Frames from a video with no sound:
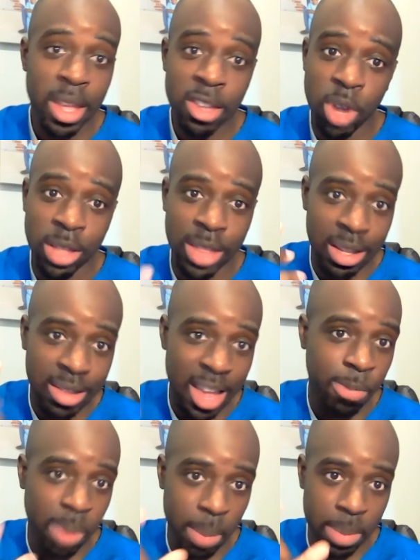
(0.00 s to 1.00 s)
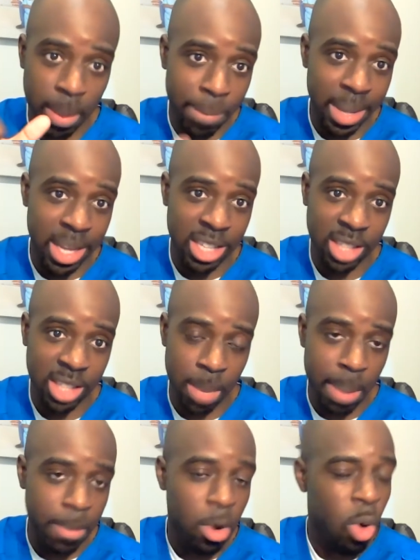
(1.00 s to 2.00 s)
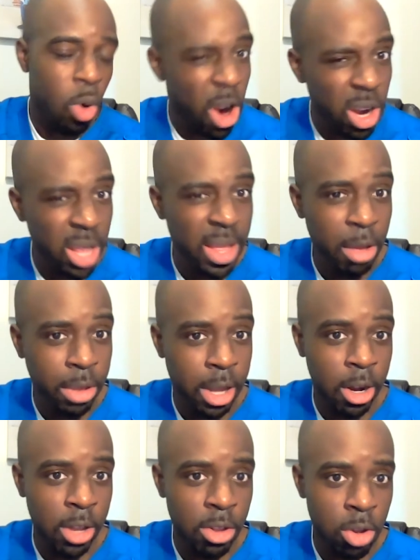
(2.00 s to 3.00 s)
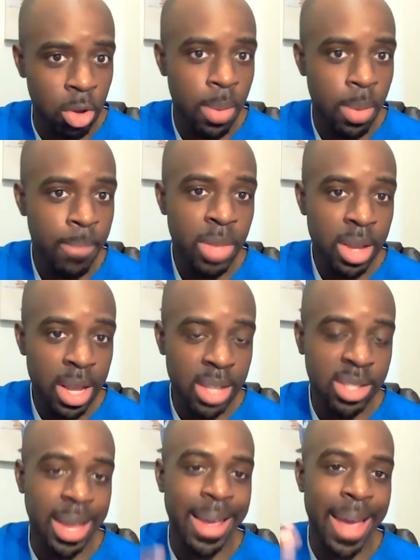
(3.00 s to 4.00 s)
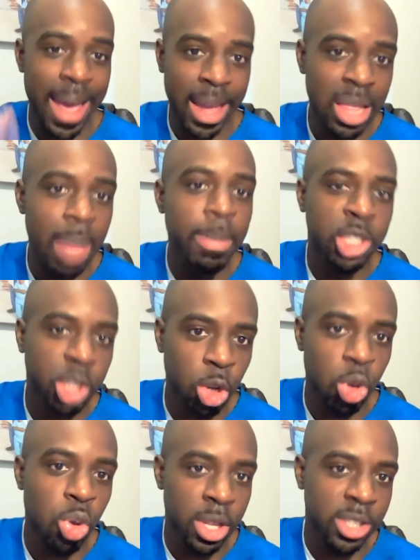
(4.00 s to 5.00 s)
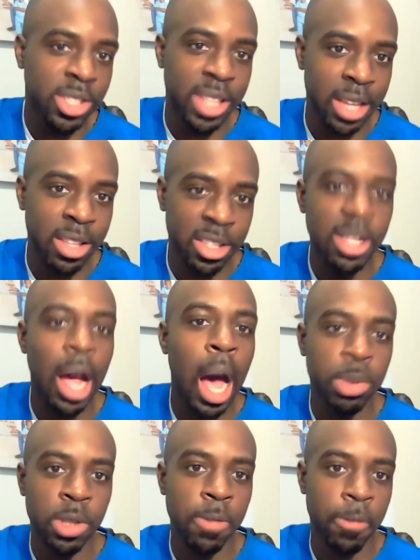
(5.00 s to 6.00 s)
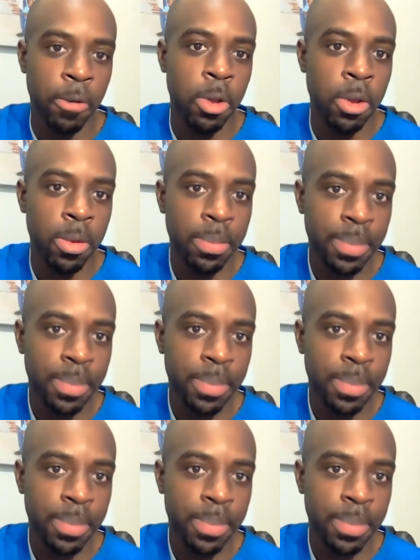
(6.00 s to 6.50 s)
So I think that's probably the biggest thing people who aren't in healthcare can do is say, hey, let me show you this thing that's an option for you.